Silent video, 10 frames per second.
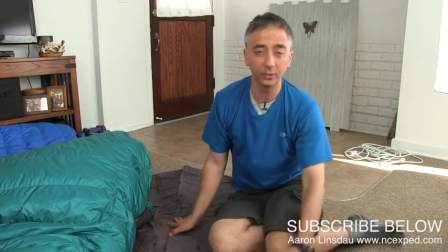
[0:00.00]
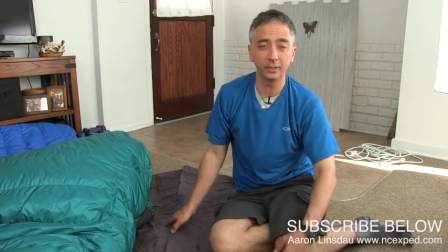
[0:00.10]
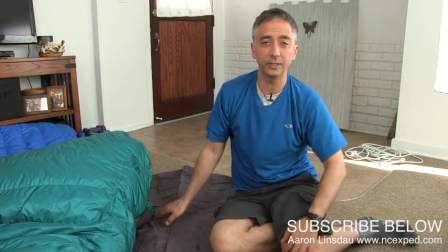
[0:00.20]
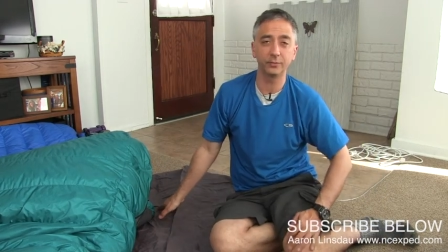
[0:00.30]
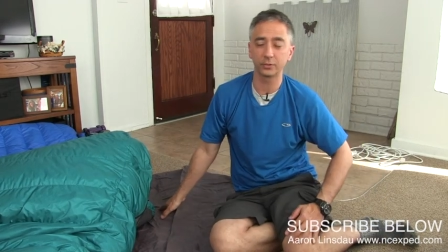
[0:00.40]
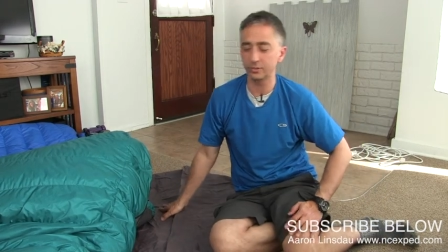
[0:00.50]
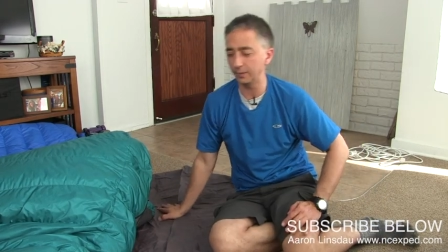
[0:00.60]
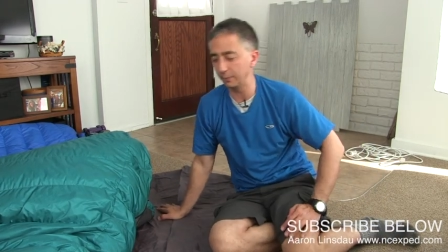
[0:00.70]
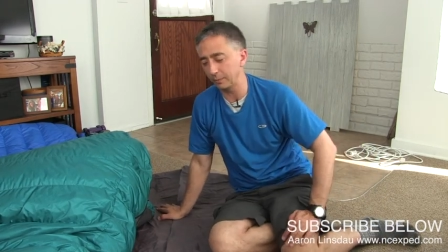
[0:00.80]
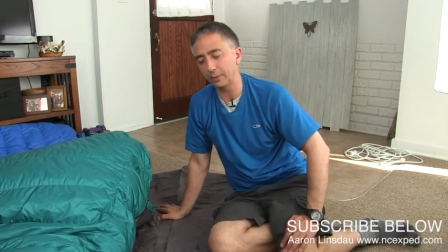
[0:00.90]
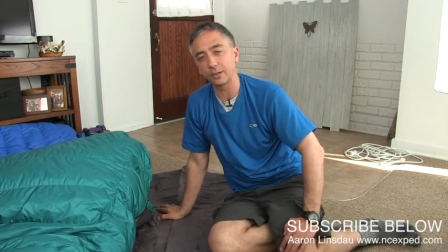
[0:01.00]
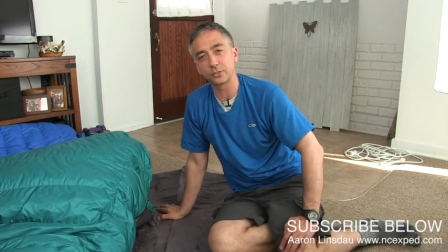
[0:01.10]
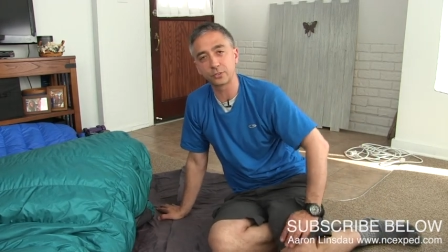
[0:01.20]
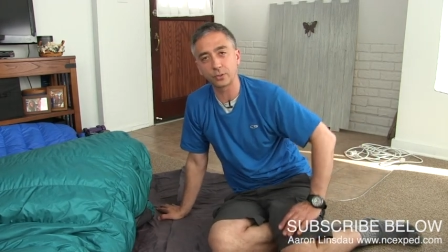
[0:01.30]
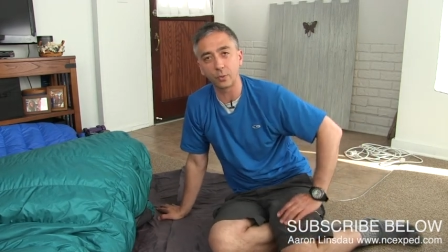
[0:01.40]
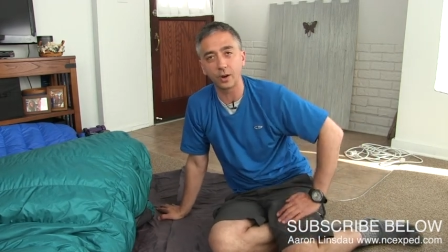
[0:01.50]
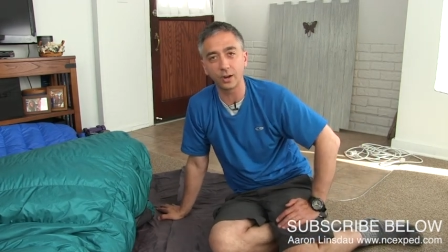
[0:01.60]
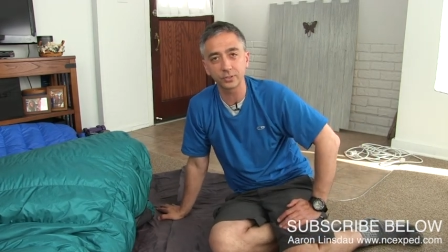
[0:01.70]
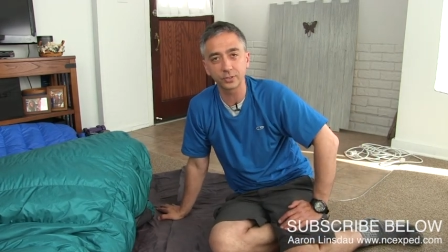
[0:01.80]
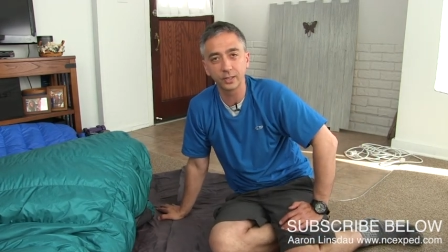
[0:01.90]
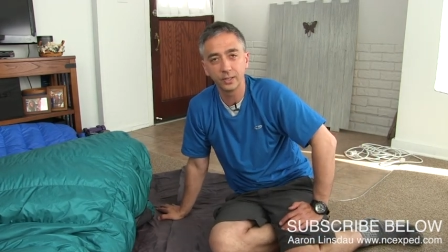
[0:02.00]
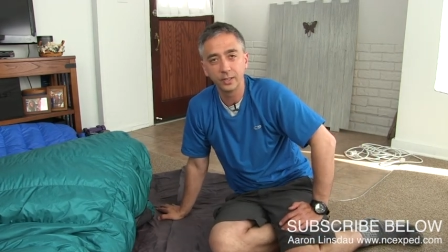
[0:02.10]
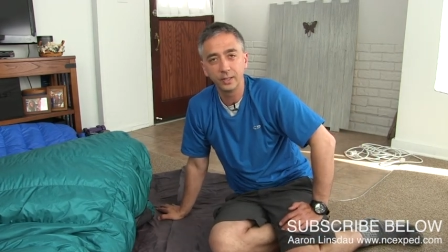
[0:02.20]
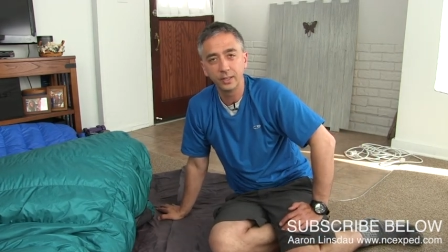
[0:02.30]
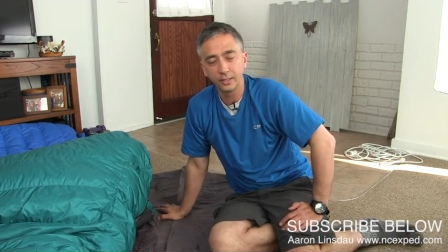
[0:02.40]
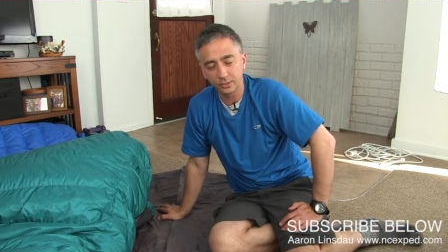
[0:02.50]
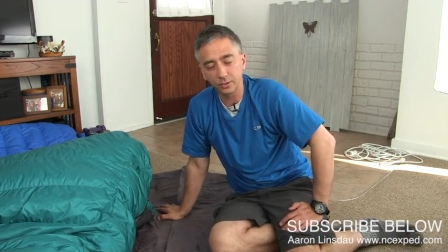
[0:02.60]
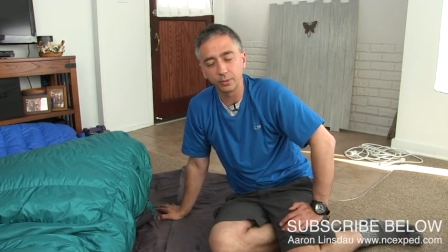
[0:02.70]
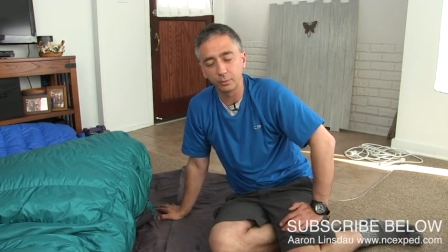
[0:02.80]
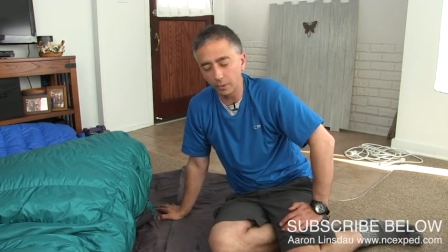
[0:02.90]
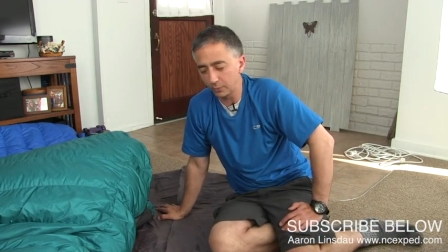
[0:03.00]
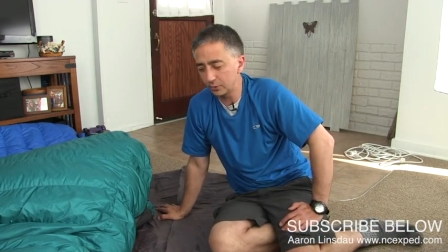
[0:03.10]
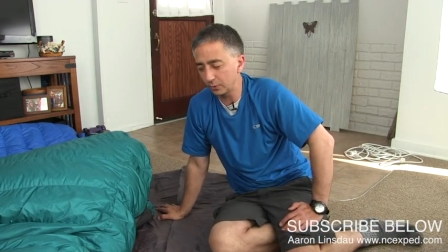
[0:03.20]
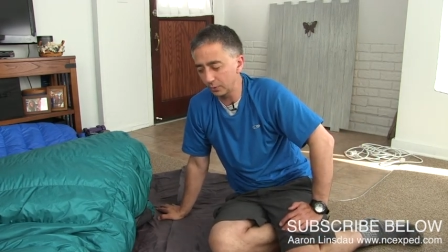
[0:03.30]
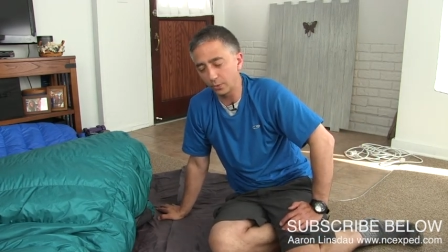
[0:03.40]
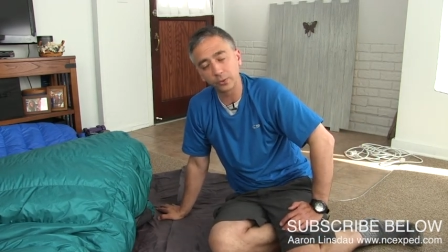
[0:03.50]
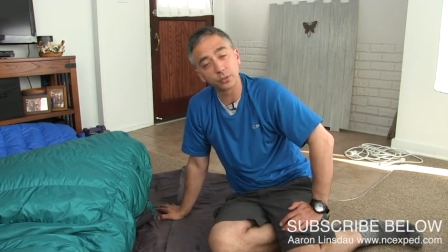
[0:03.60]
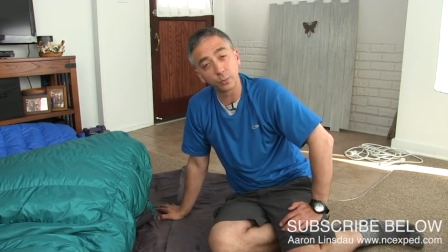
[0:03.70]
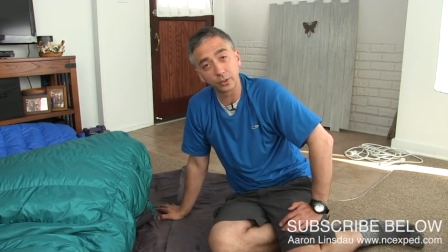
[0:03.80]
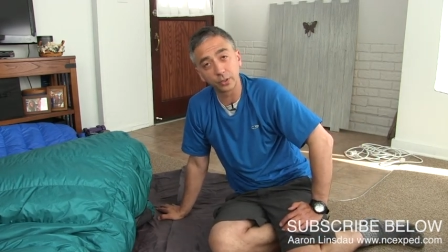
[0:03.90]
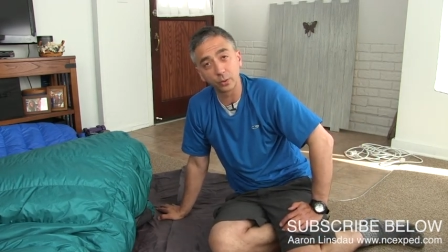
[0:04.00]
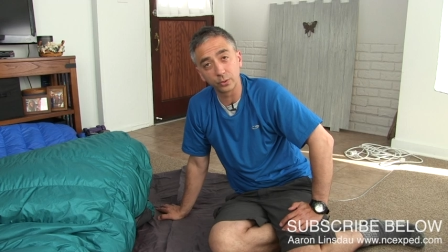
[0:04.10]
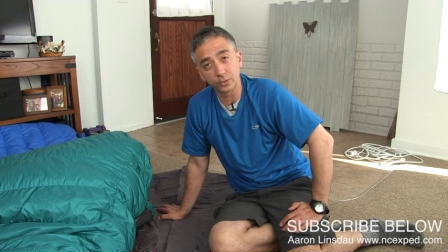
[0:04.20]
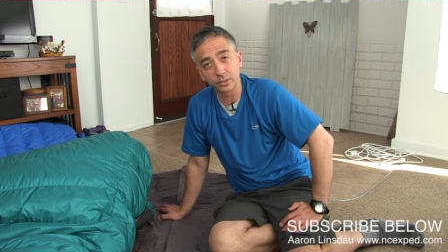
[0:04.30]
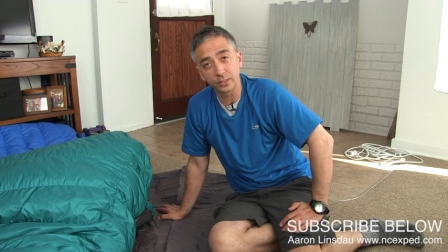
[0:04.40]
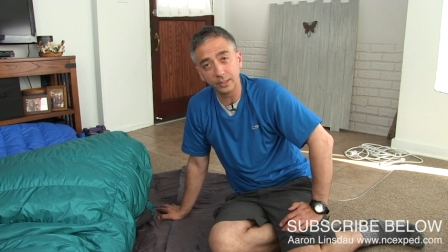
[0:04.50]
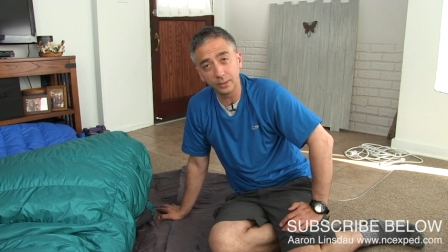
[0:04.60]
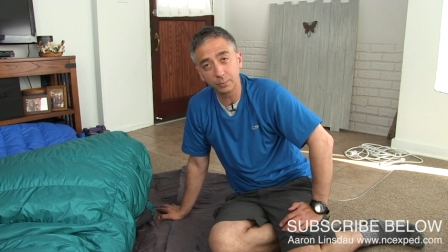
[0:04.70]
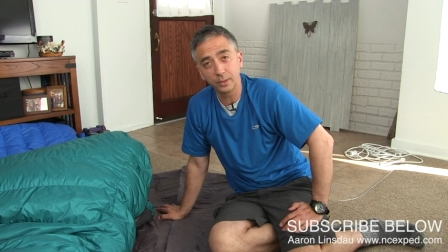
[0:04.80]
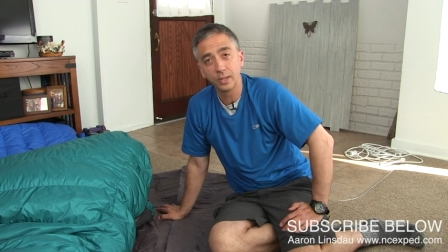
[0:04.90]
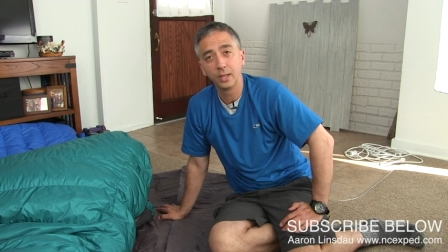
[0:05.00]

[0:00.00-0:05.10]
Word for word: you leave your sleeping bag squashed until the moment you're going to want to go to sleep,